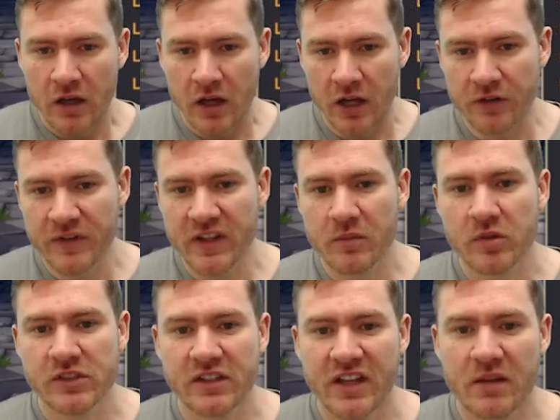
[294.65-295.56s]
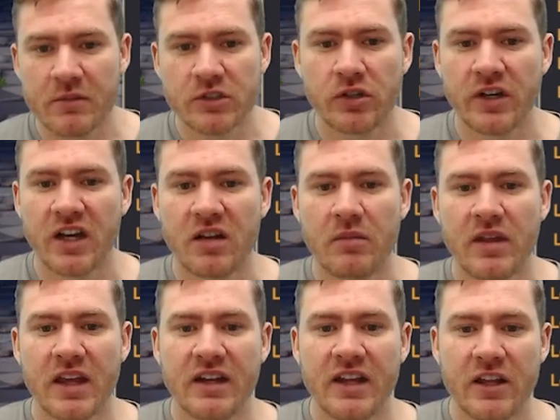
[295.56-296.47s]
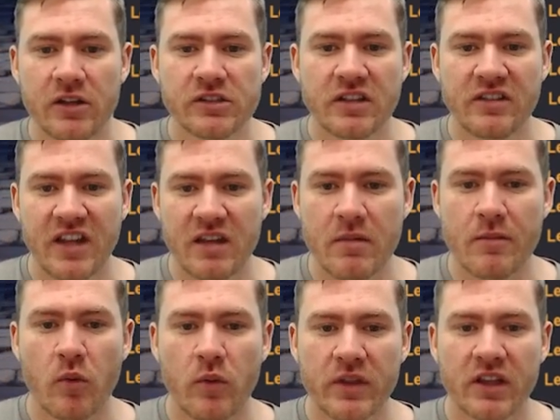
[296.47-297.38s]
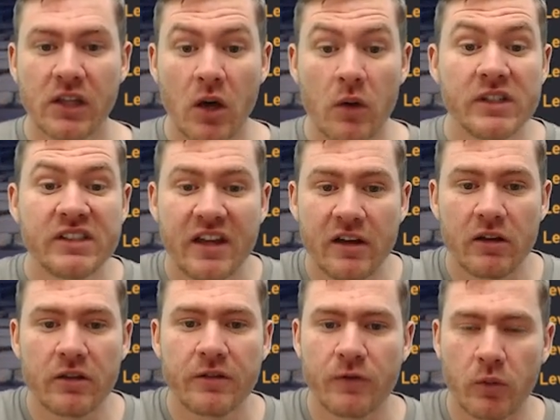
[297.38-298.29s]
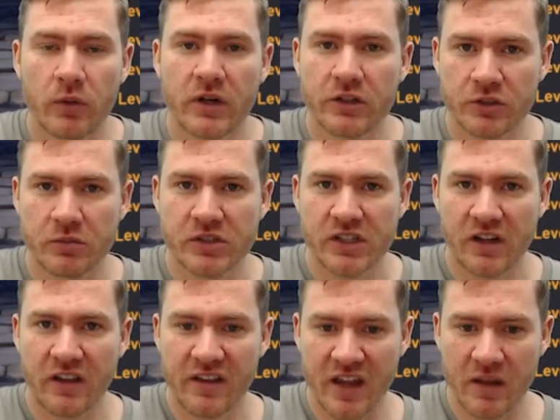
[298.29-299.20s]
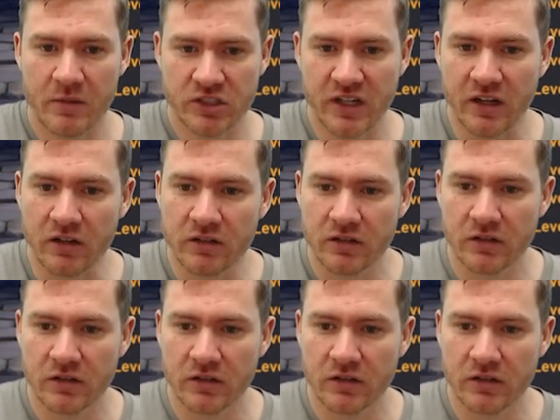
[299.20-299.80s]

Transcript: 150% damage to an enemy, and heals the team member with the lowest health for 100% of the damage dealt.